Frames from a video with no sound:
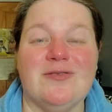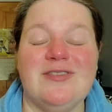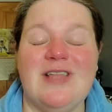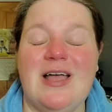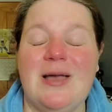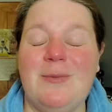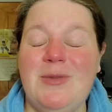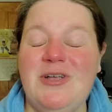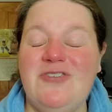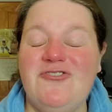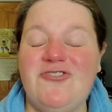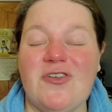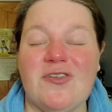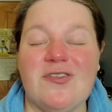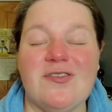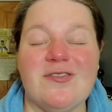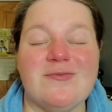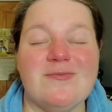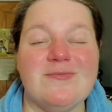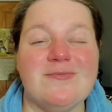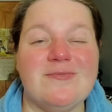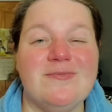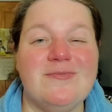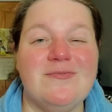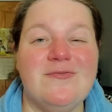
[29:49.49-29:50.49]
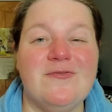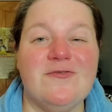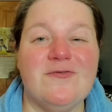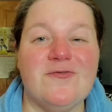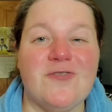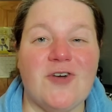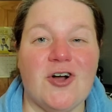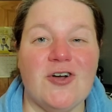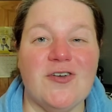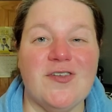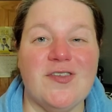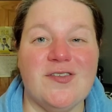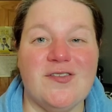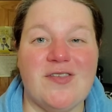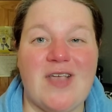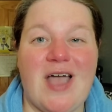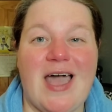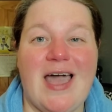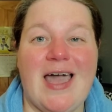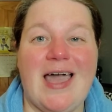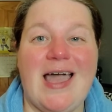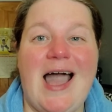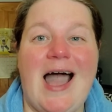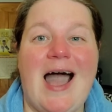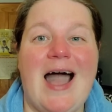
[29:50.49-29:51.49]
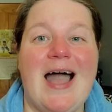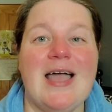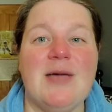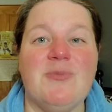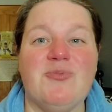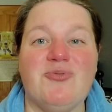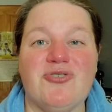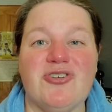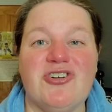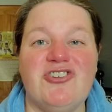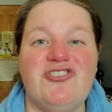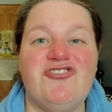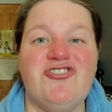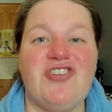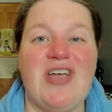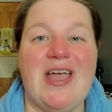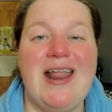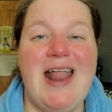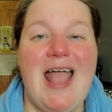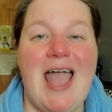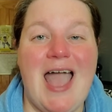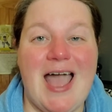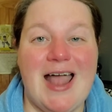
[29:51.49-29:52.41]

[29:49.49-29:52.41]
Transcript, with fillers: Let me just first say I appreciate